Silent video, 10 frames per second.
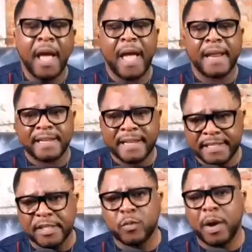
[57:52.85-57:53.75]
And
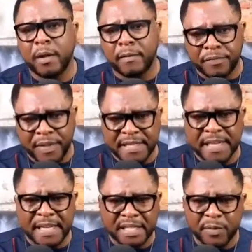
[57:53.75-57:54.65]
this is where these
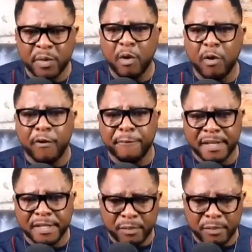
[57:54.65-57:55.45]
individual governments